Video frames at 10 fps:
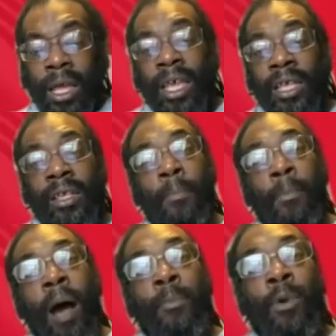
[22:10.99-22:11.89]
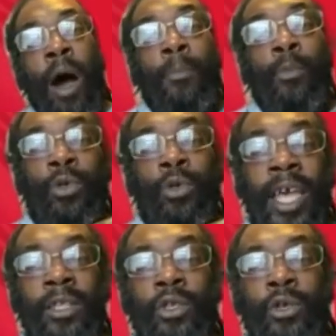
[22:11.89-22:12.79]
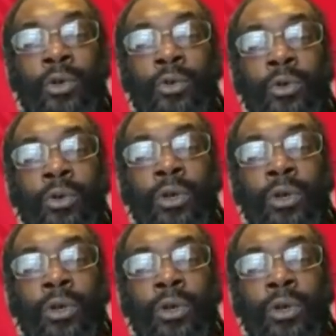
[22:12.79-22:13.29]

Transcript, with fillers: It's I'm I'm more I'm more saying to